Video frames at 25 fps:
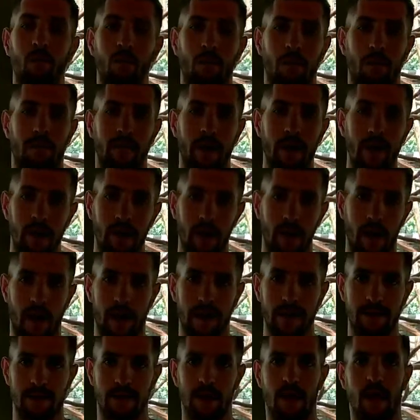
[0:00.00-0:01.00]
will they
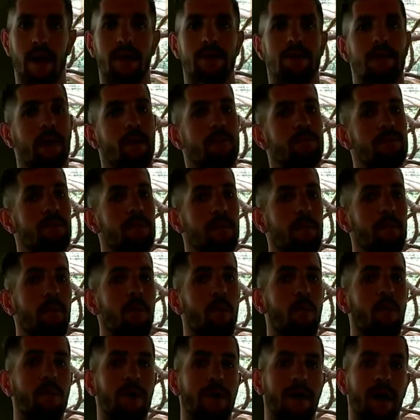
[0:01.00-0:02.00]
get? A lot of times people
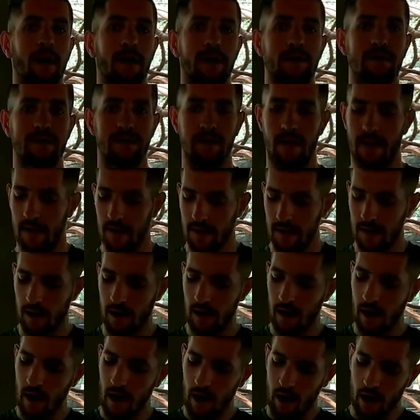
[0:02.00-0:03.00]
will get a snake
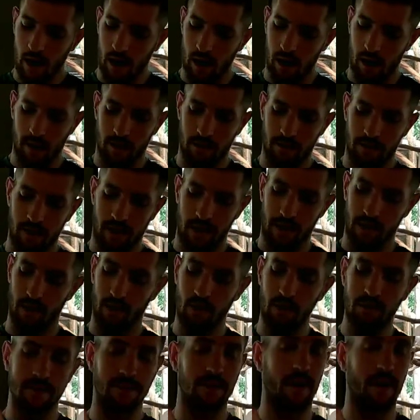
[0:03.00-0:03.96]
that looks